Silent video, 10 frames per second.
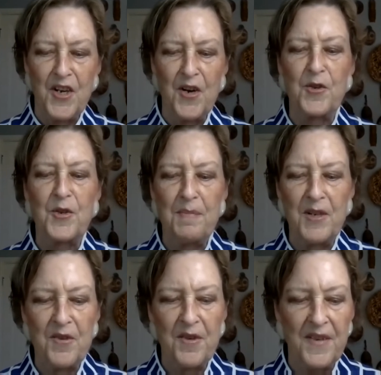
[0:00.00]
host Peace
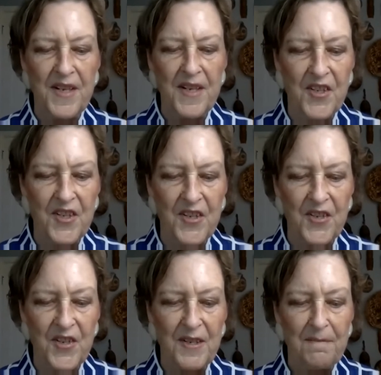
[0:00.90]
Corps
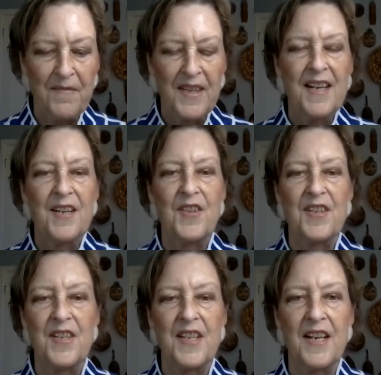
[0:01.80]
volunteers
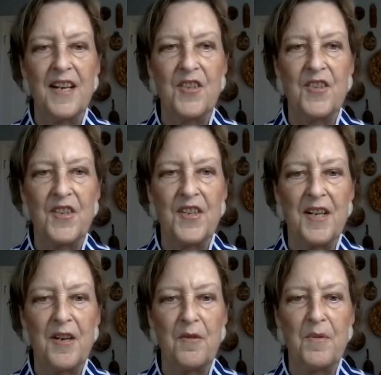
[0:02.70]
since the
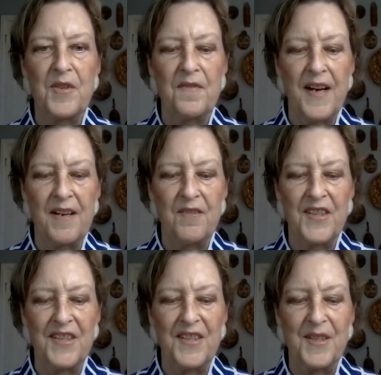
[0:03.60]
agency was
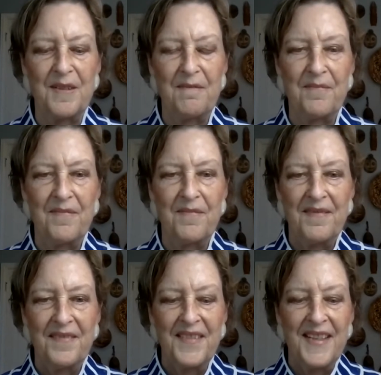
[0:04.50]
founded.
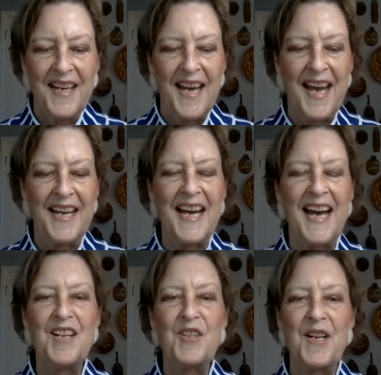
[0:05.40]
And
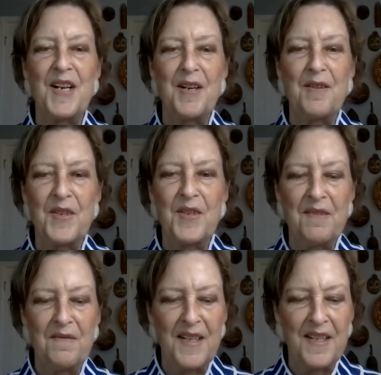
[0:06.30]
as I was in
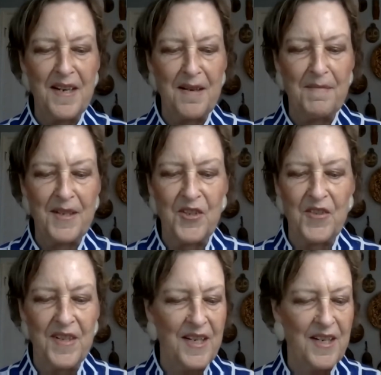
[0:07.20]
Vietnam in
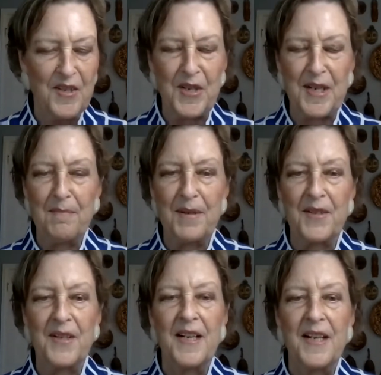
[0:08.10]

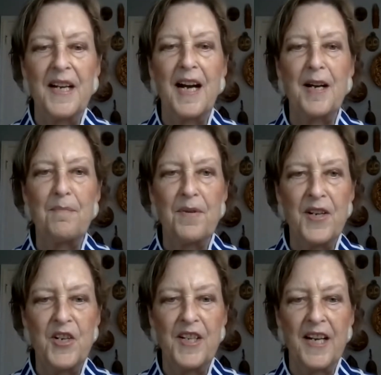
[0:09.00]
December, I
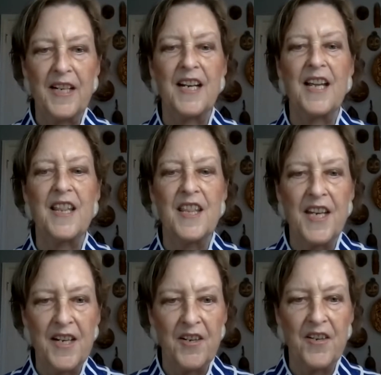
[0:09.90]
appreciated
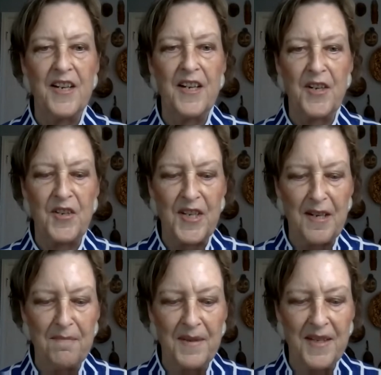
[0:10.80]
their
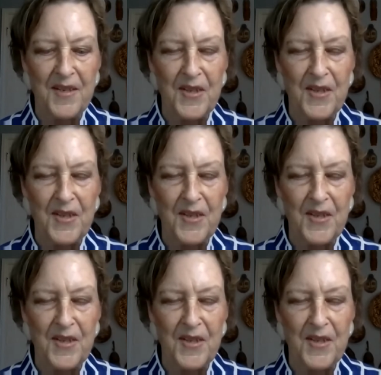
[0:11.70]
excitement.